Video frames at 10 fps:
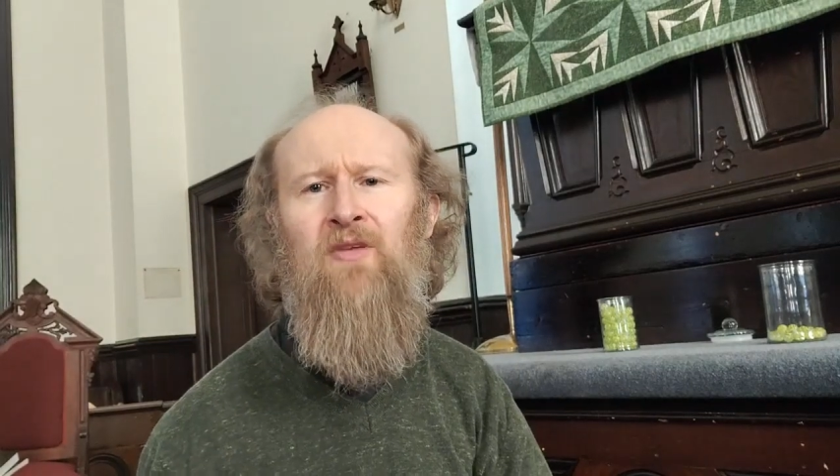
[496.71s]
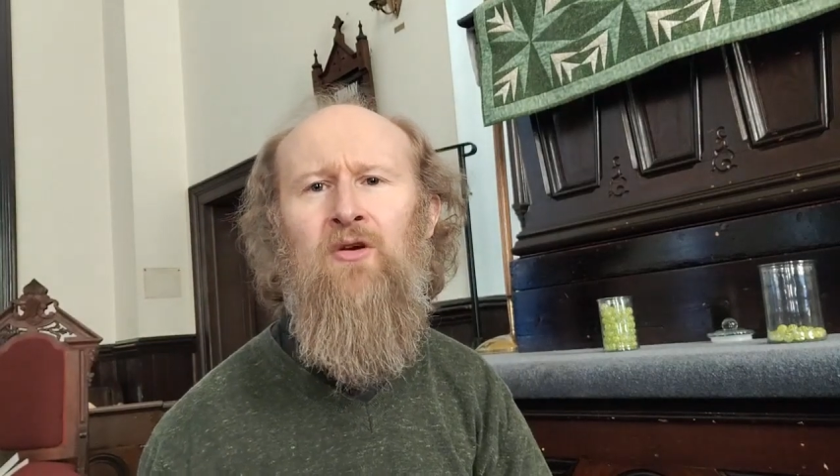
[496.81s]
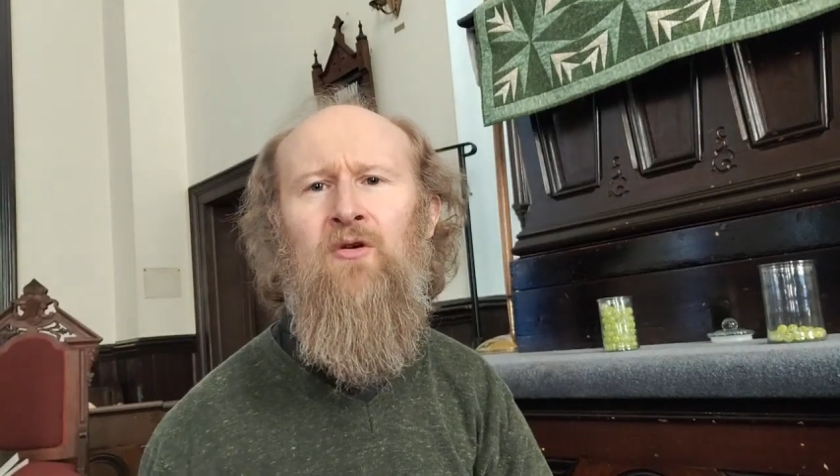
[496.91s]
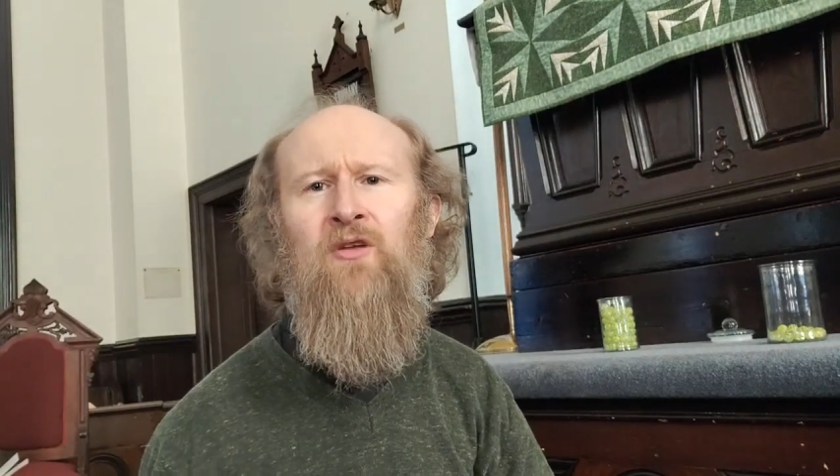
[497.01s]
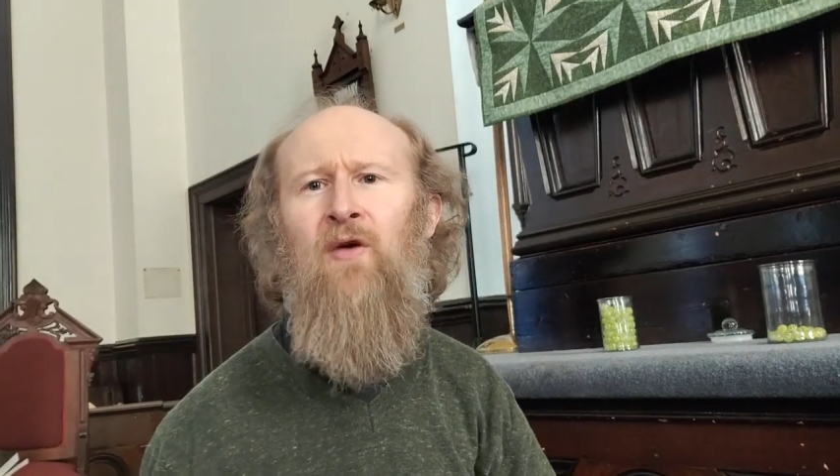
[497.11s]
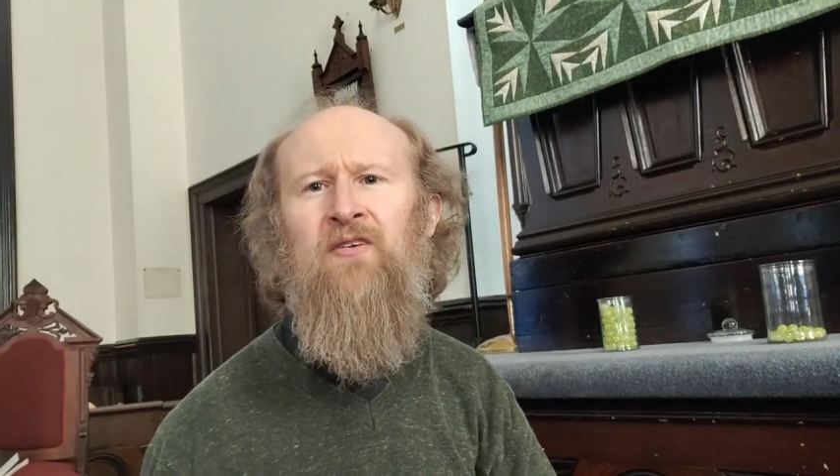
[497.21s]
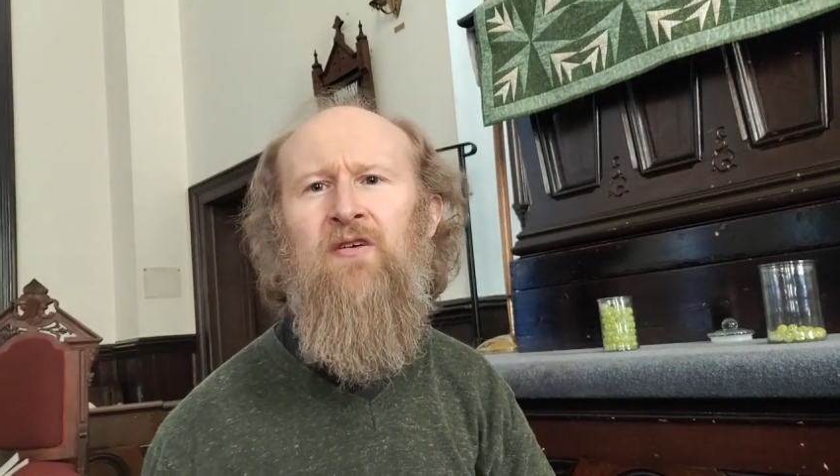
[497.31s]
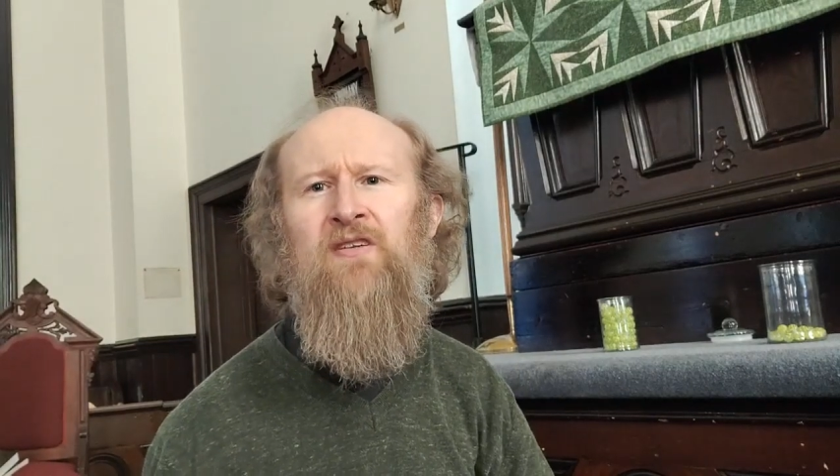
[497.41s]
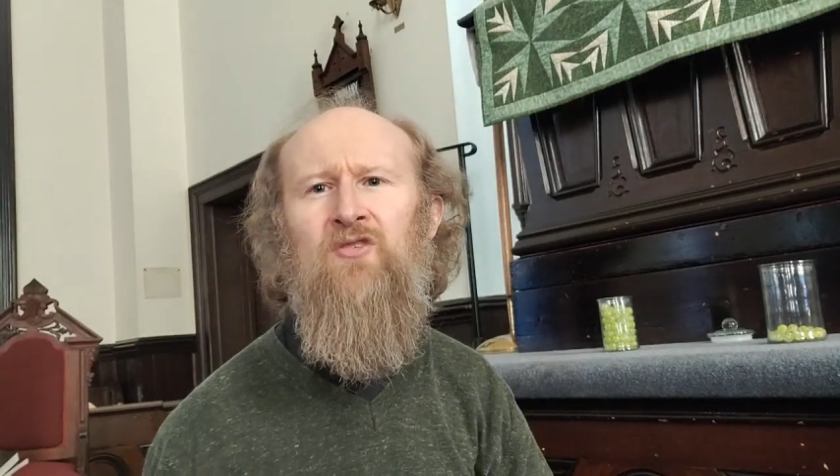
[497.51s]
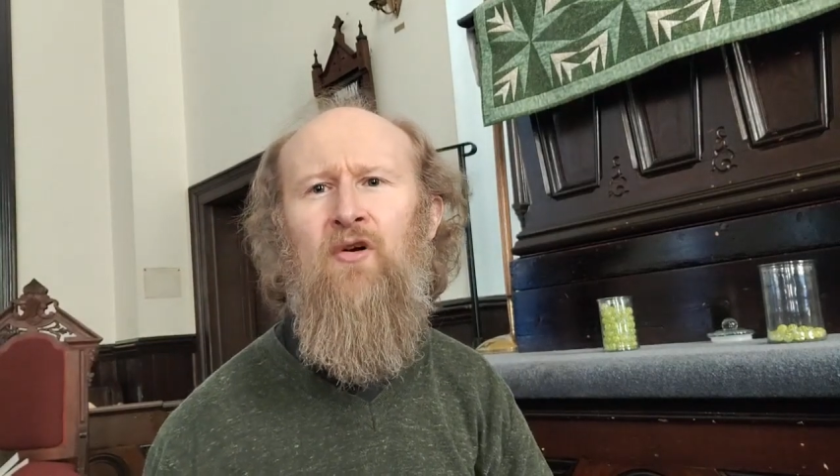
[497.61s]
you
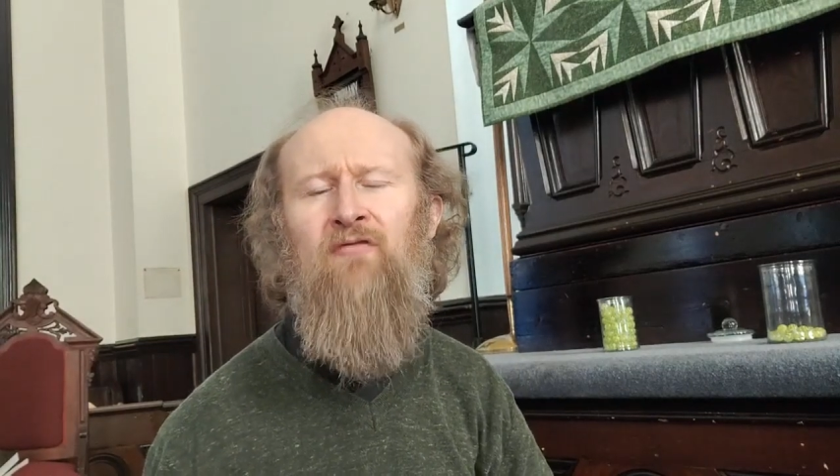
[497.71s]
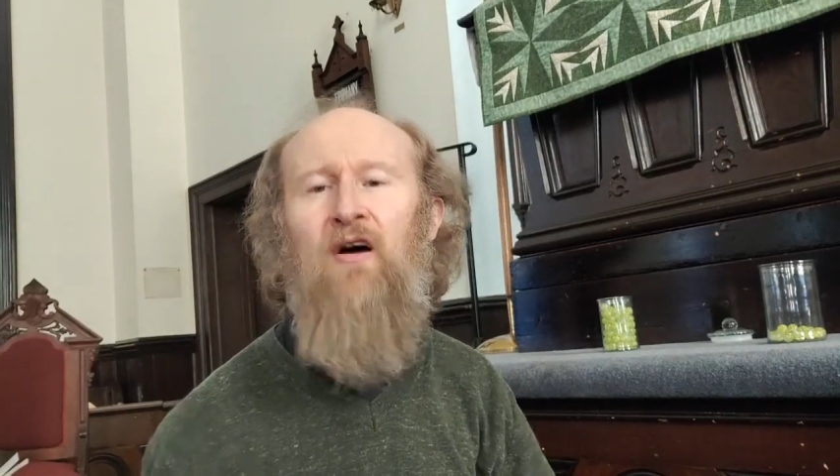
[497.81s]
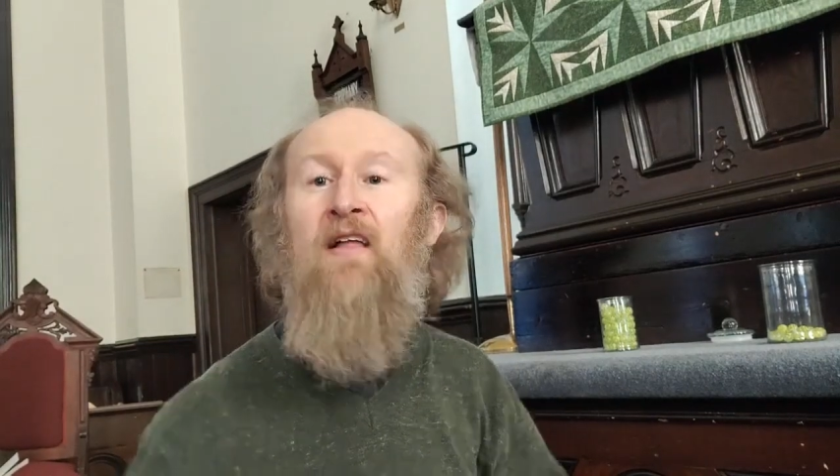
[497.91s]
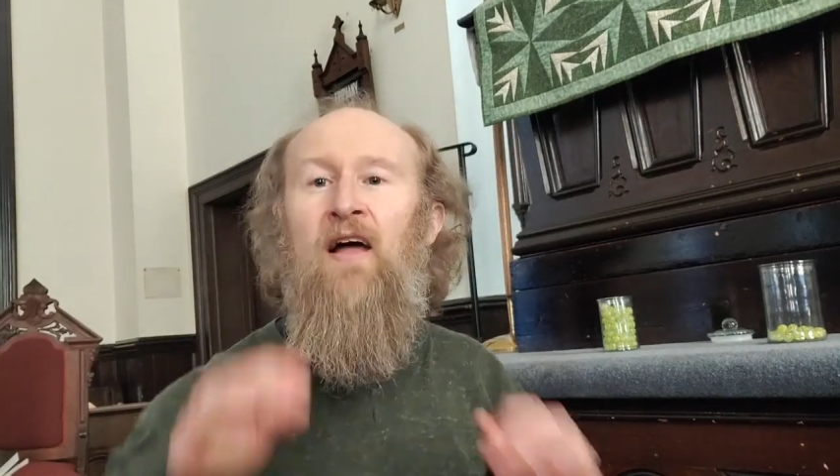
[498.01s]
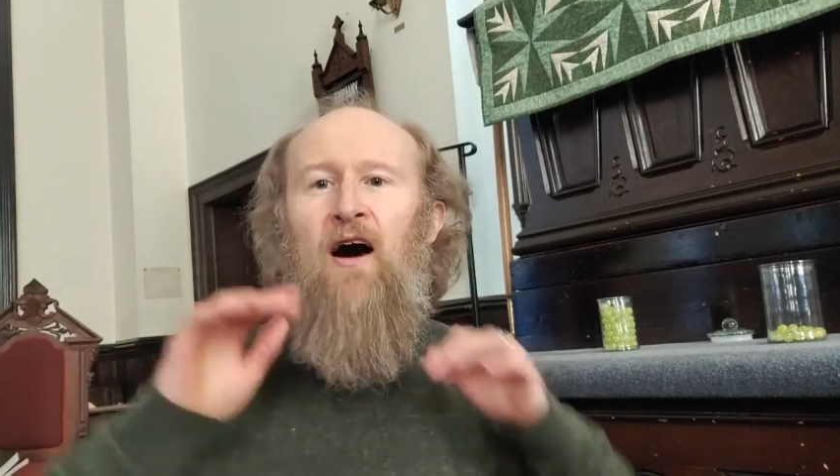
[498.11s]
enter into sort of